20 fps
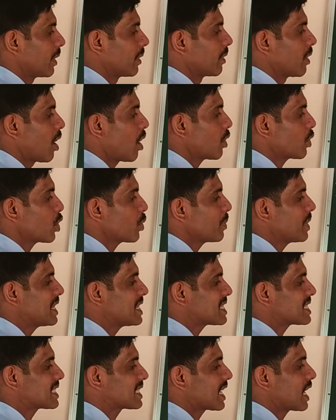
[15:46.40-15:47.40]
Auto means
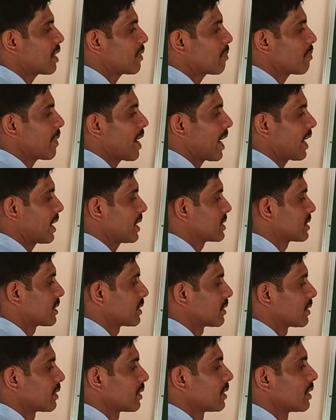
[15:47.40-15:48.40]
self-marriage.
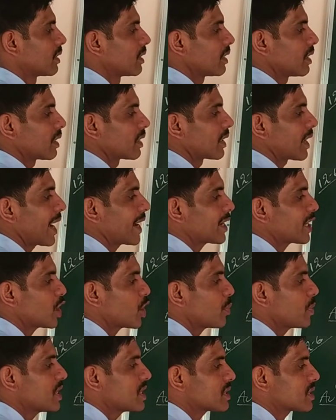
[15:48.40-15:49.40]
Gateno
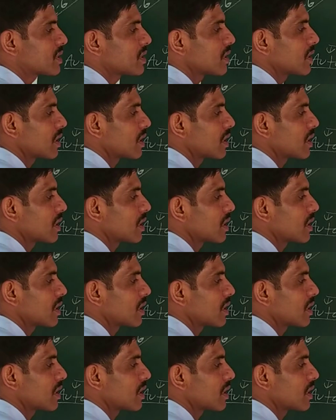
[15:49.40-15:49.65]
means